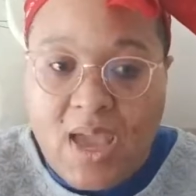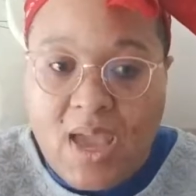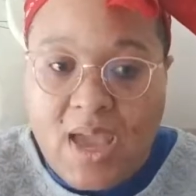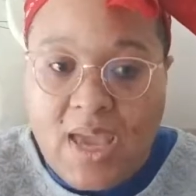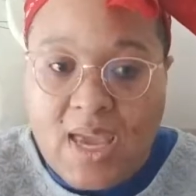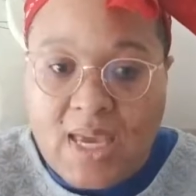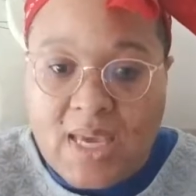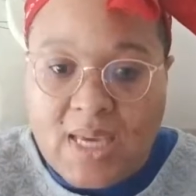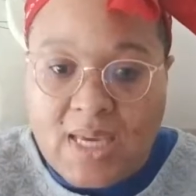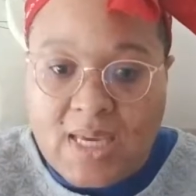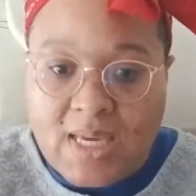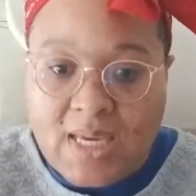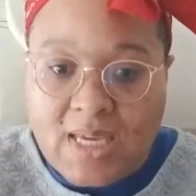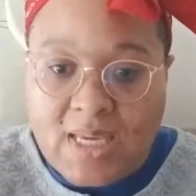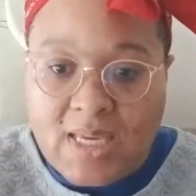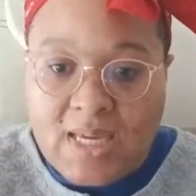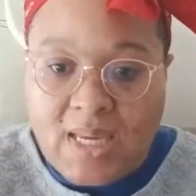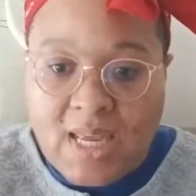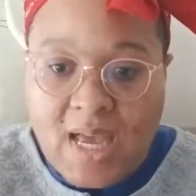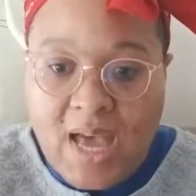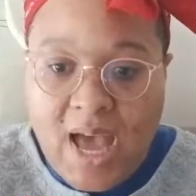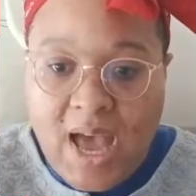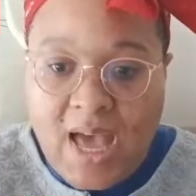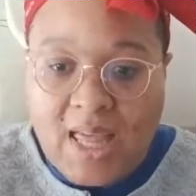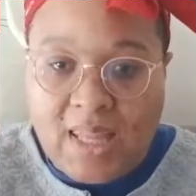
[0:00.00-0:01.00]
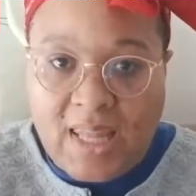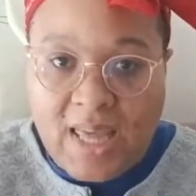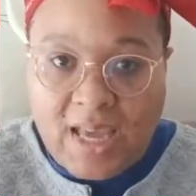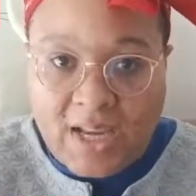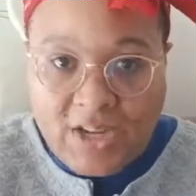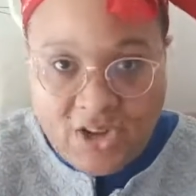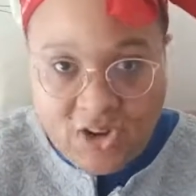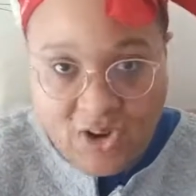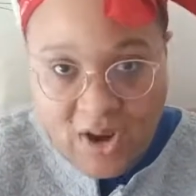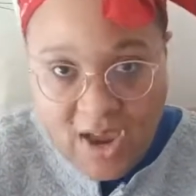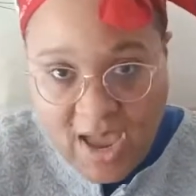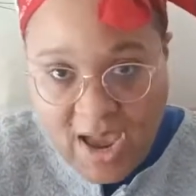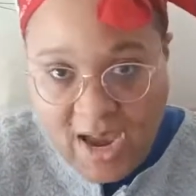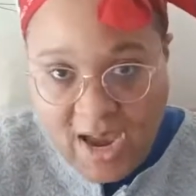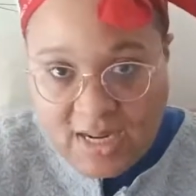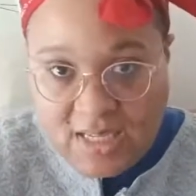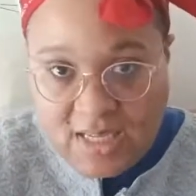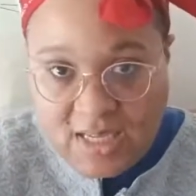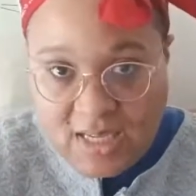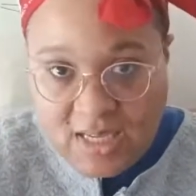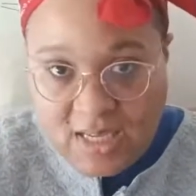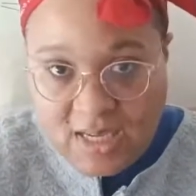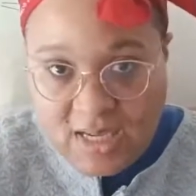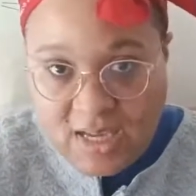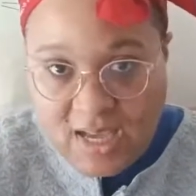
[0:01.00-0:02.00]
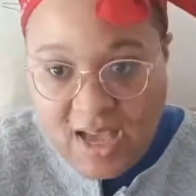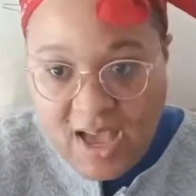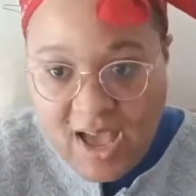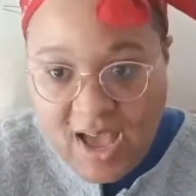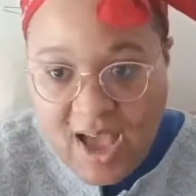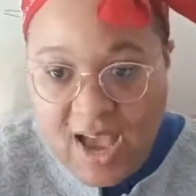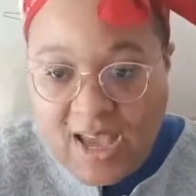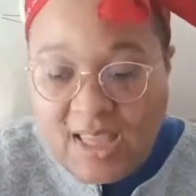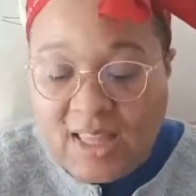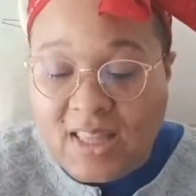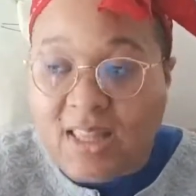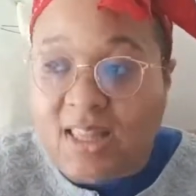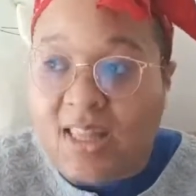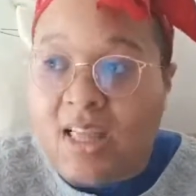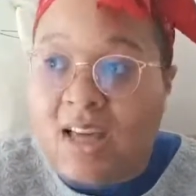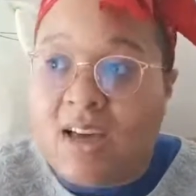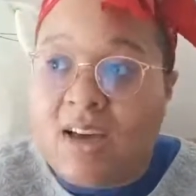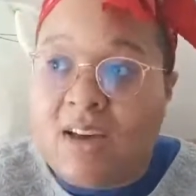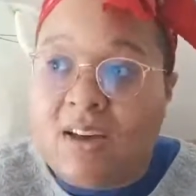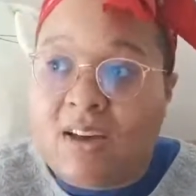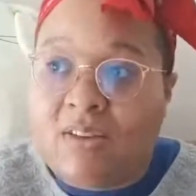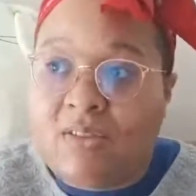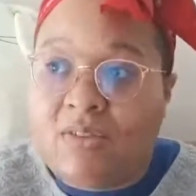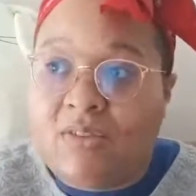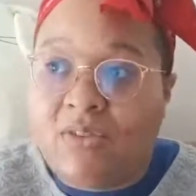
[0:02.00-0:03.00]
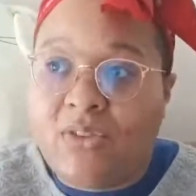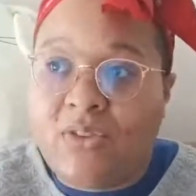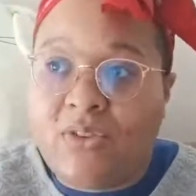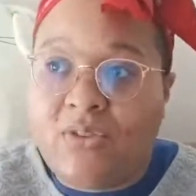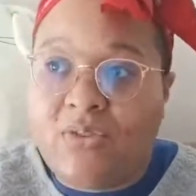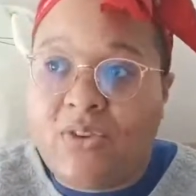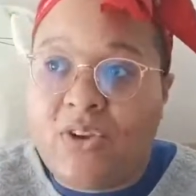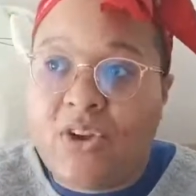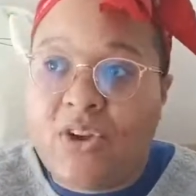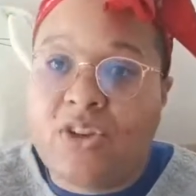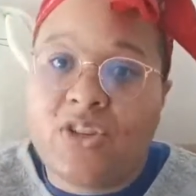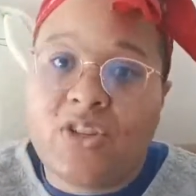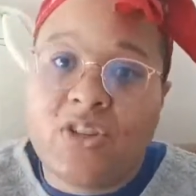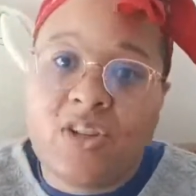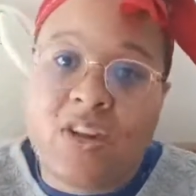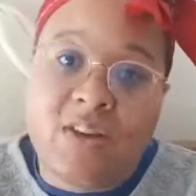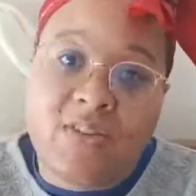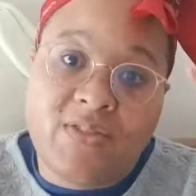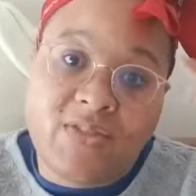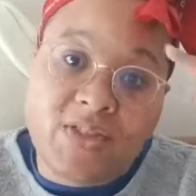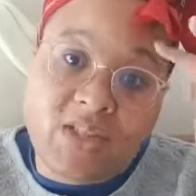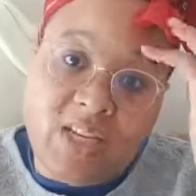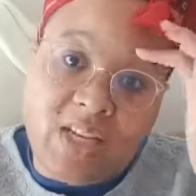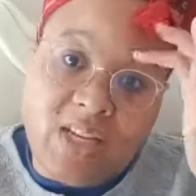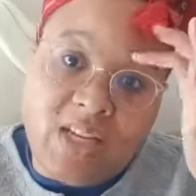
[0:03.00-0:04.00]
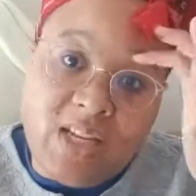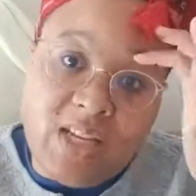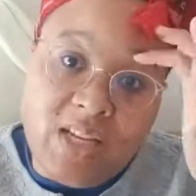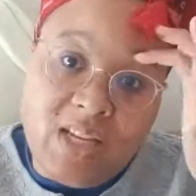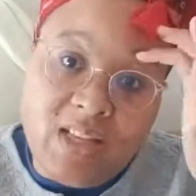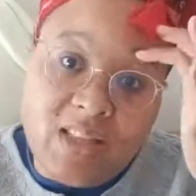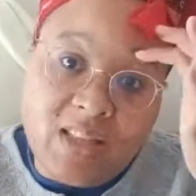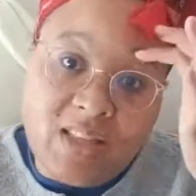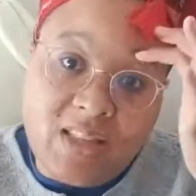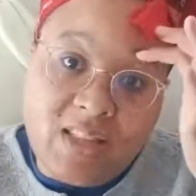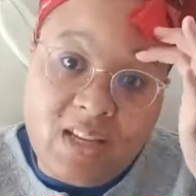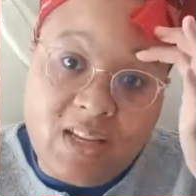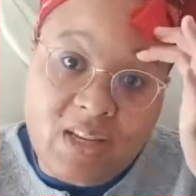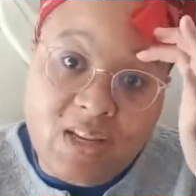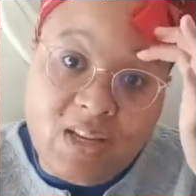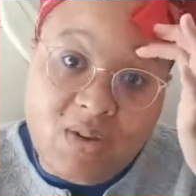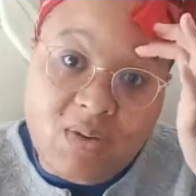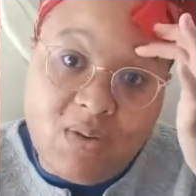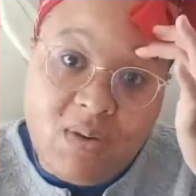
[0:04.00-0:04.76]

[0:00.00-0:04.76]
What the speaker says: And I liked her acting. I love the version of Genie that they do